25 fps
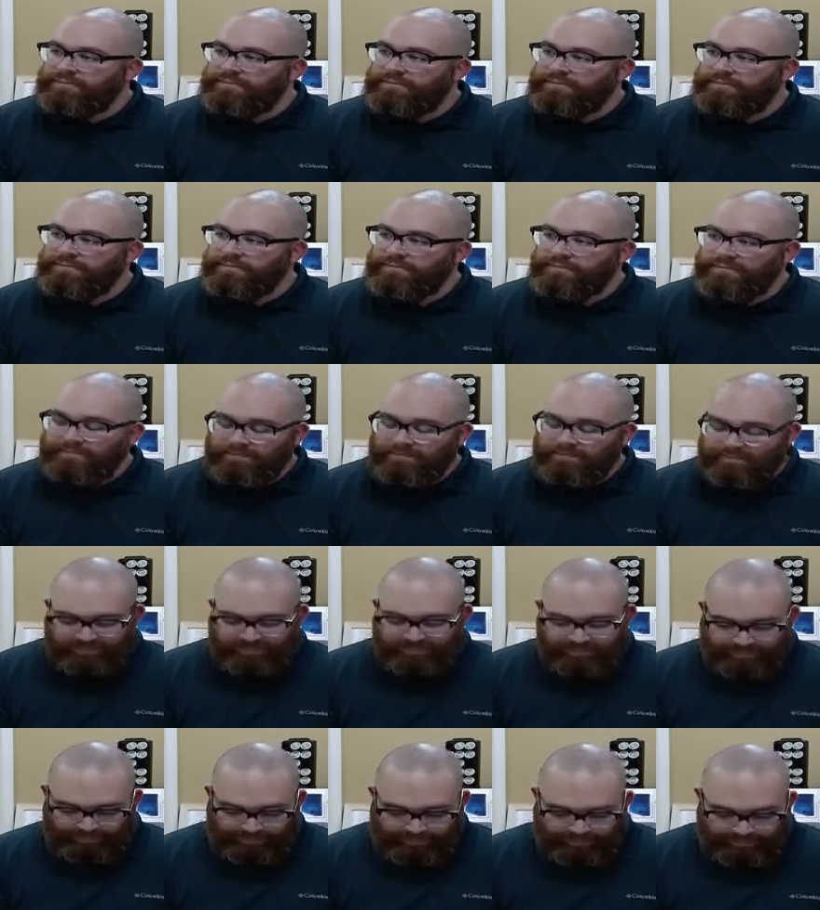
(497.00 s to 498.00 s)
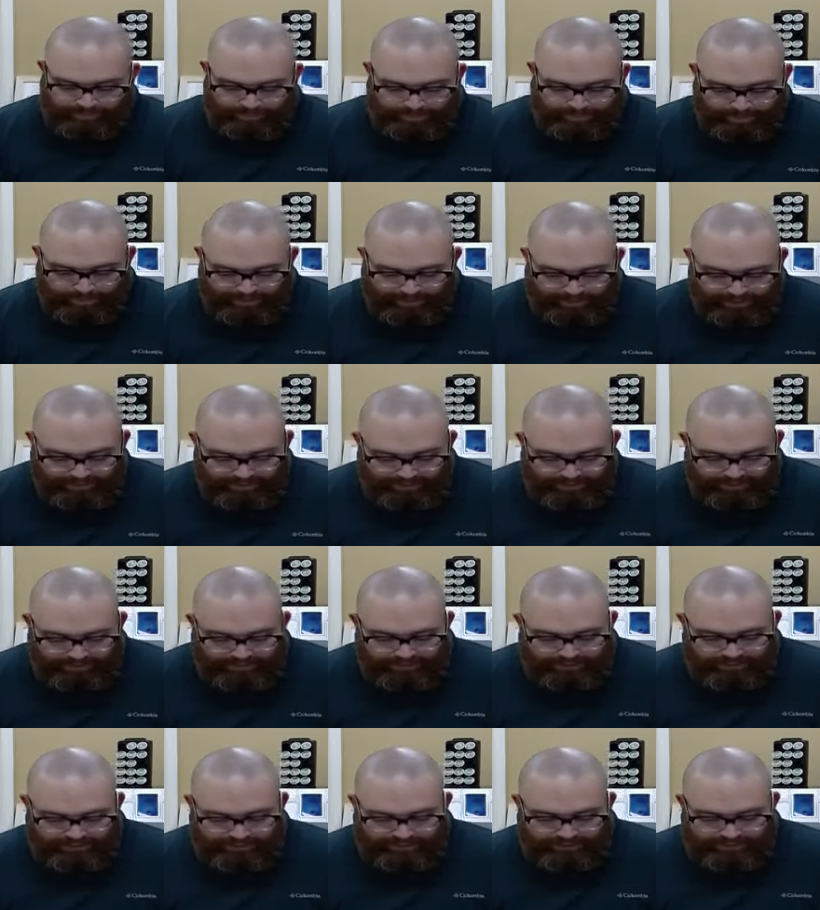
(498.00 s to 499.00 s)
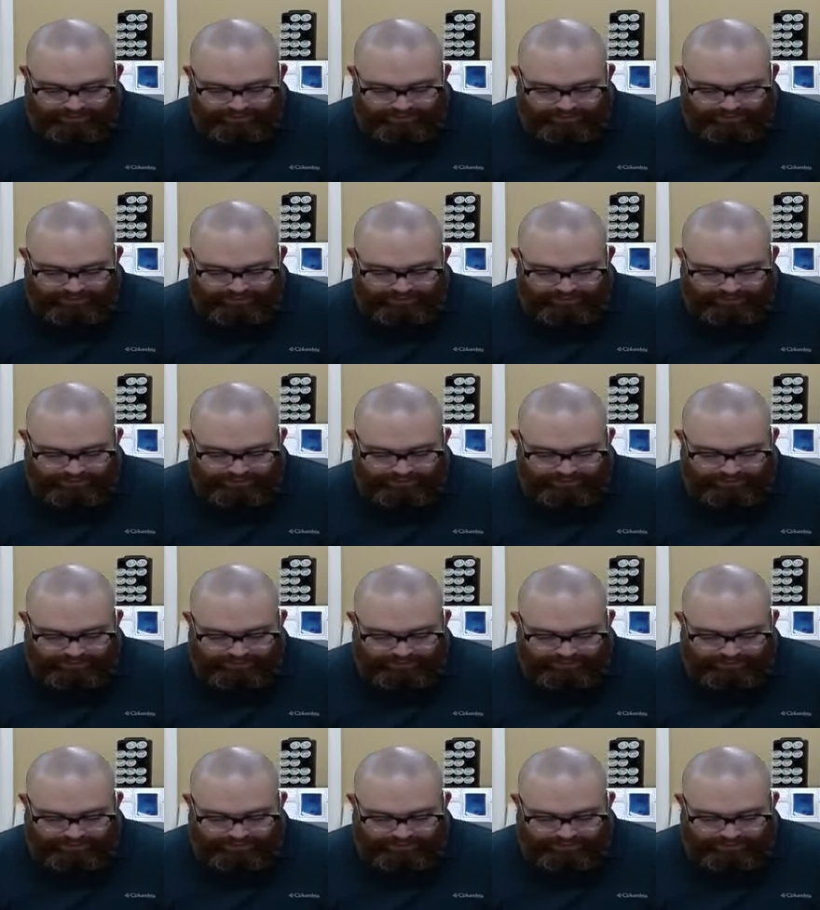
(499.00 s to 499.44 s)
Nobody speaks.